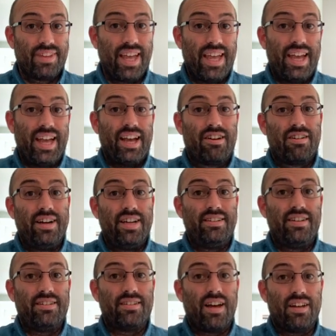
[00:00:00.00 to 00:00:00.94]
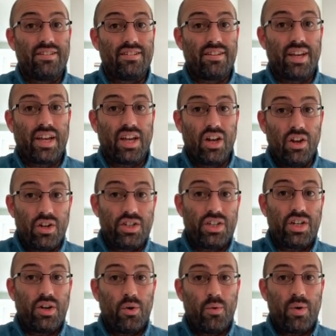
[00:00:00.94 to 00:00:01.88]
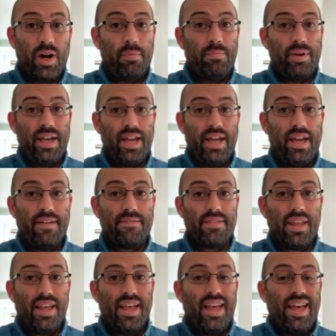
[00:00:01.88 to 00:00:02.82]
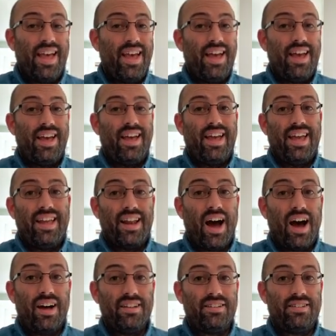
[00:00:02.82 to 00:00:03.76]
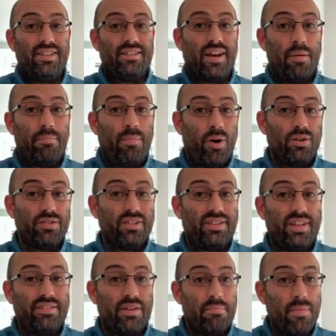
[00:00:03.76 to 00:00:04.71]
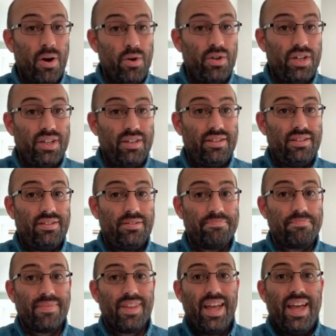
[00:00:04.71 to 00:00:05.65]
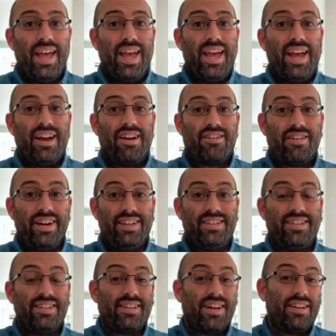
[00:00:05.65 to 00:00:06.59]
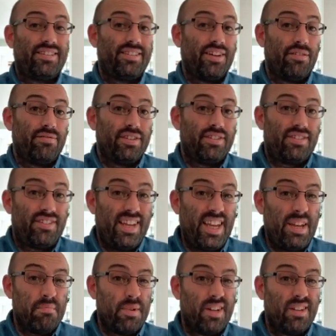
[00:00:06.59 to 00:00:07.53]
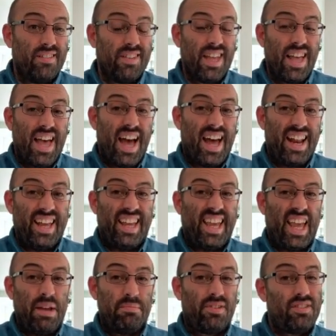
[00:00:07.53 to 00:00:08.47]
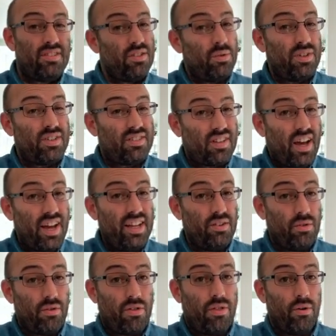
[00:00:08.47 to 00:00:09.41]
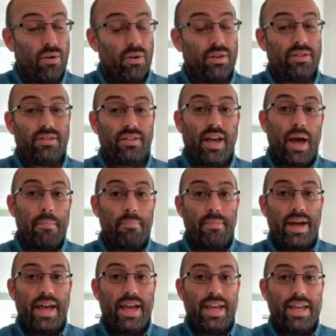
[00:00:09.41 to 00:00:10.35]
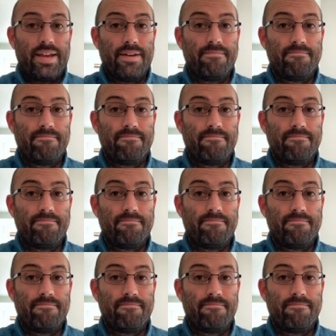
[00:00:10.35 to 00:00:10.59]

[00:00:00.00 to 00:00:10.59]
It increases our psychological well-being. It enhances our positive emotions. It increases our self-esteem. And it keeps suicidal thoughts at bay.